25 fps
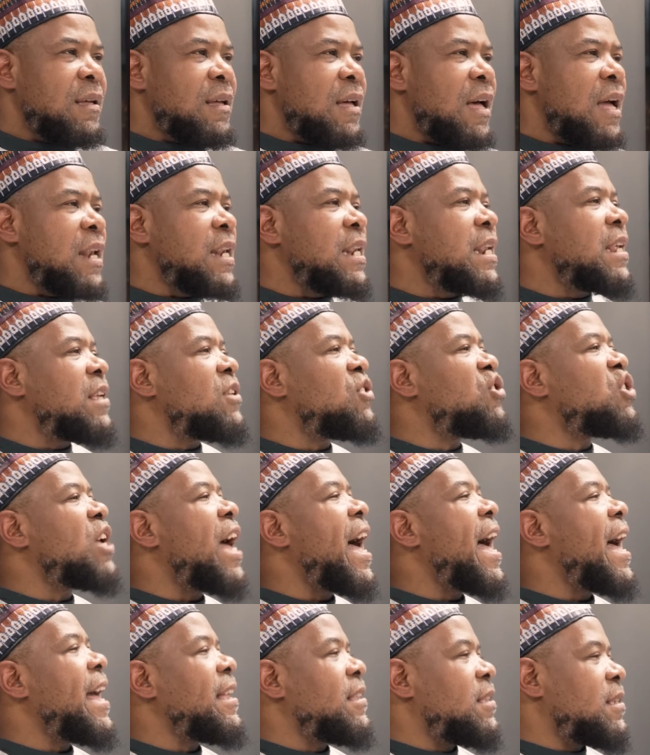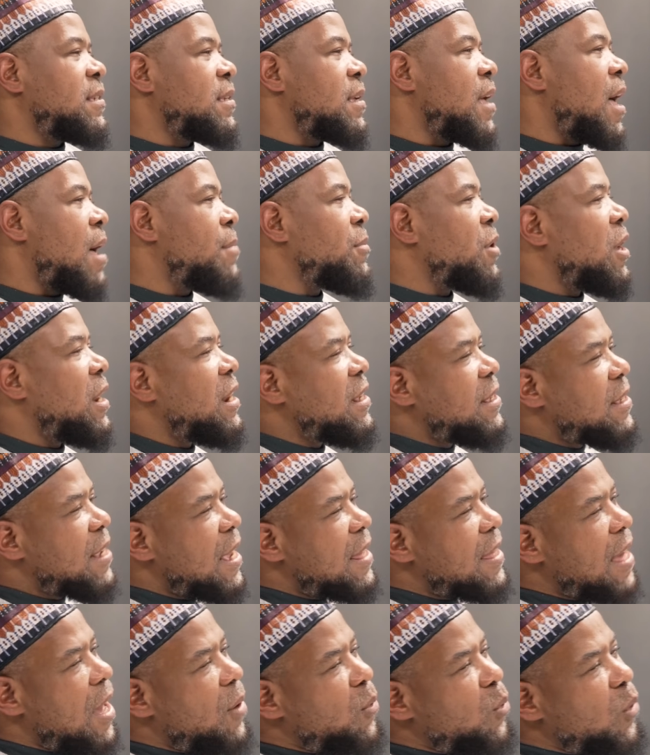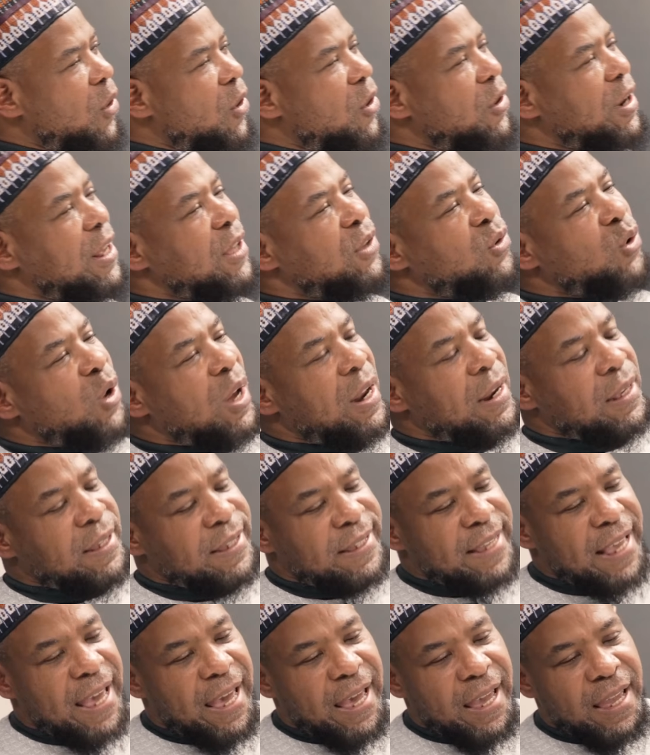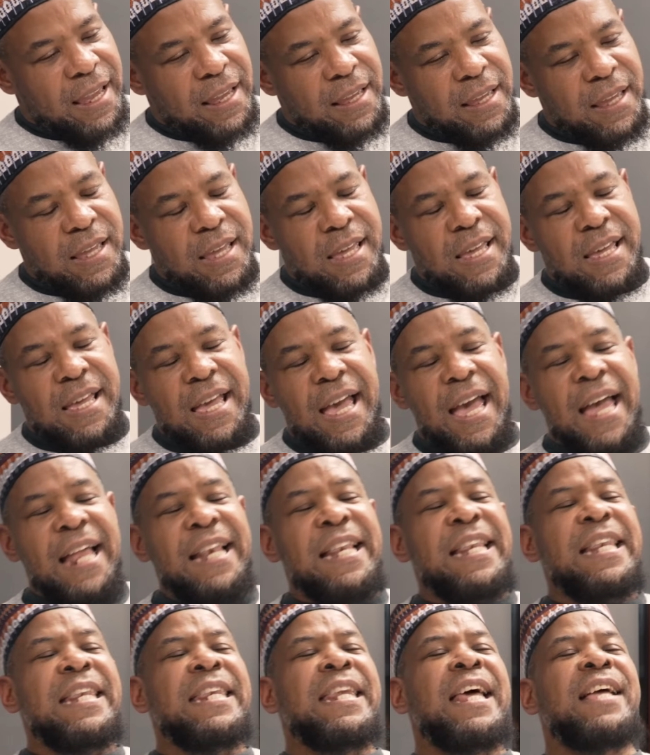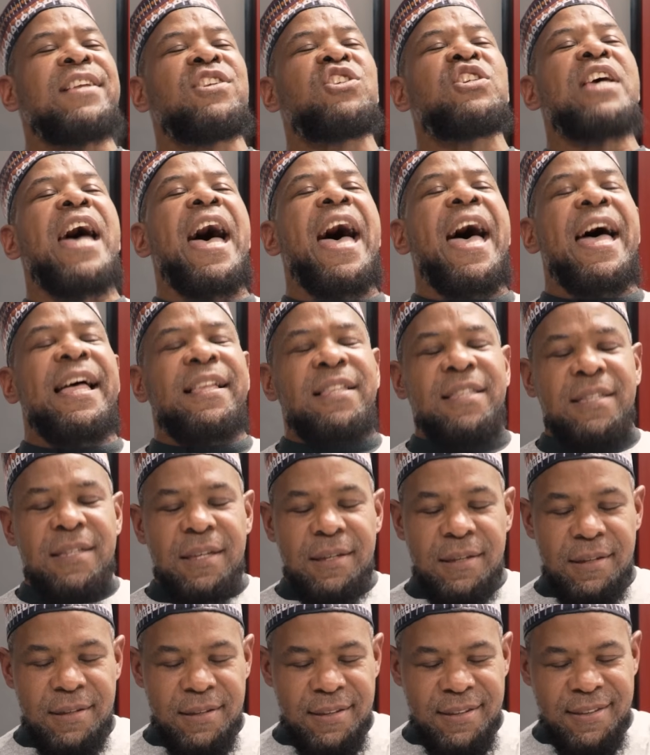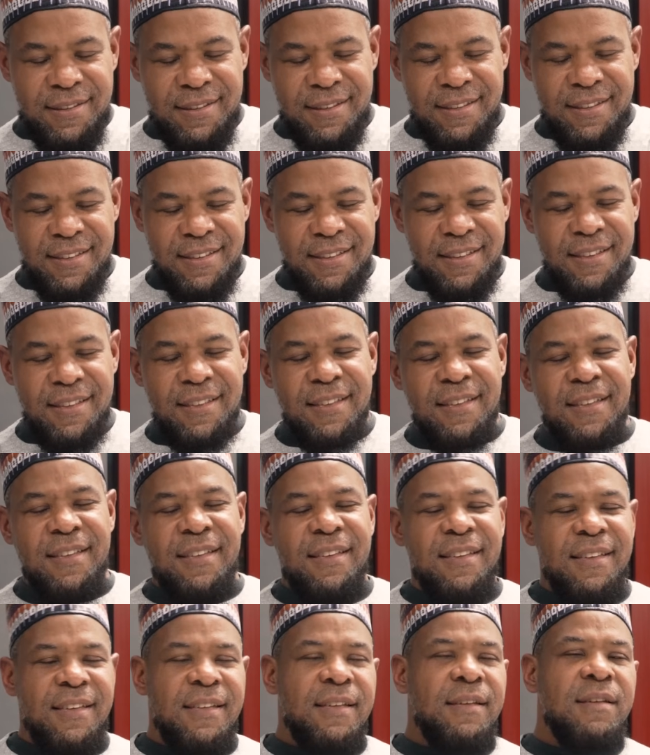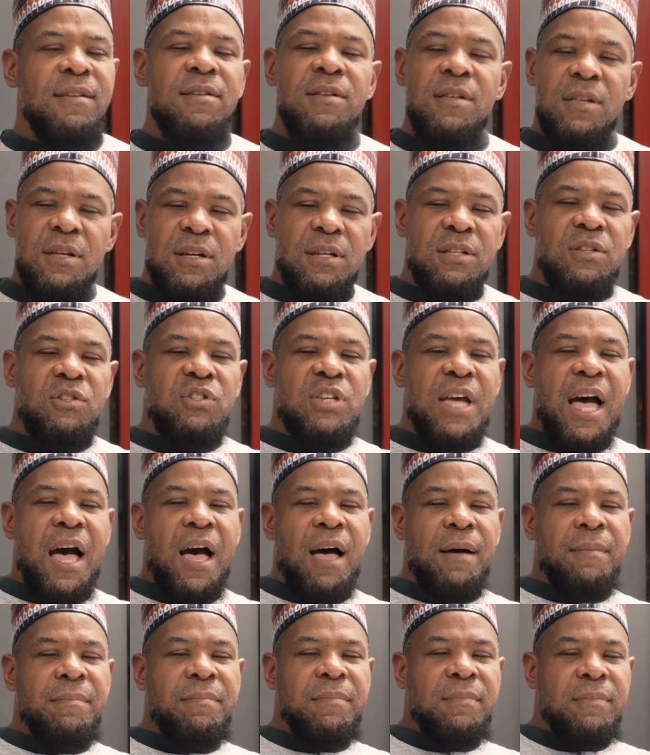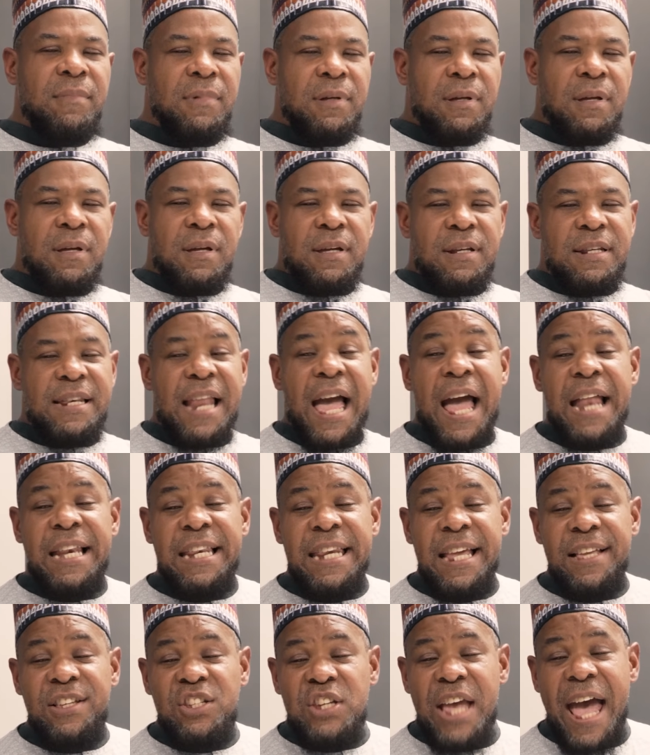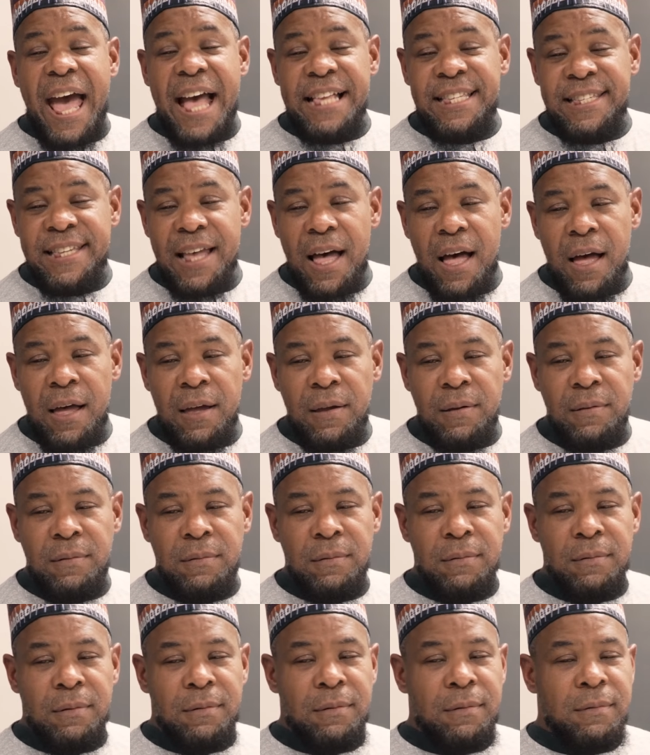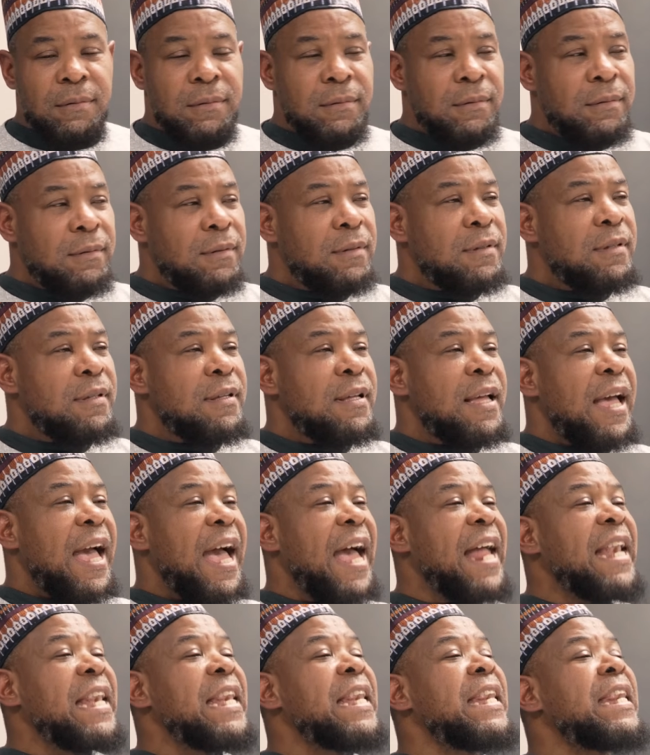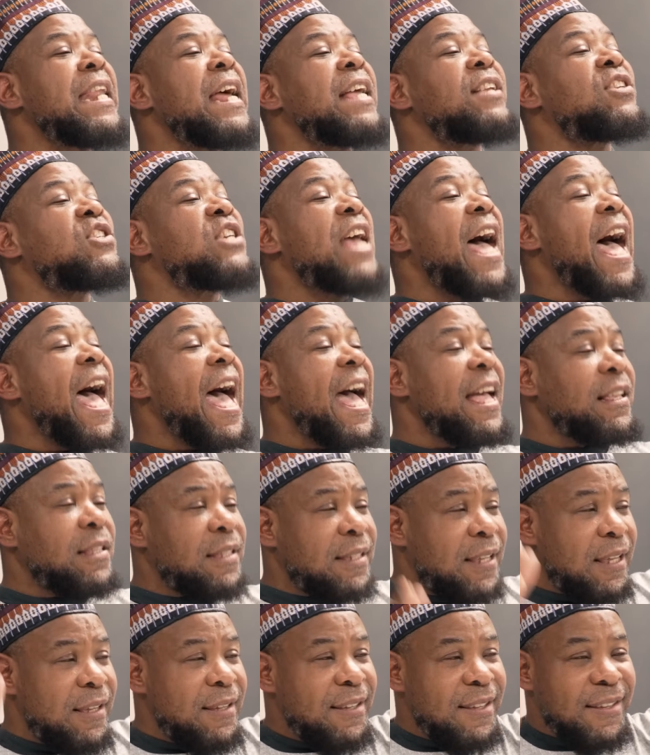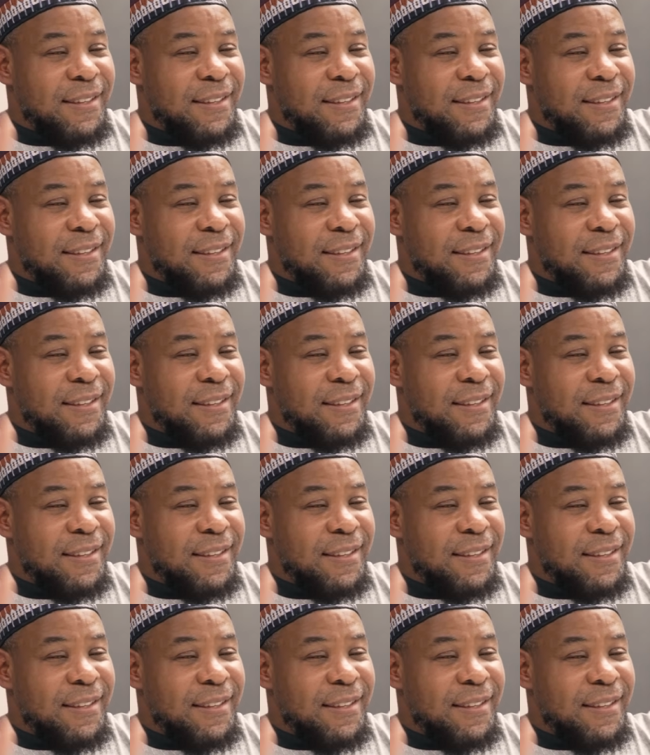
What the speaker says: A najat. I'm going to say that word and you're going to say it. A najat. Good job. Not najasa. A najat.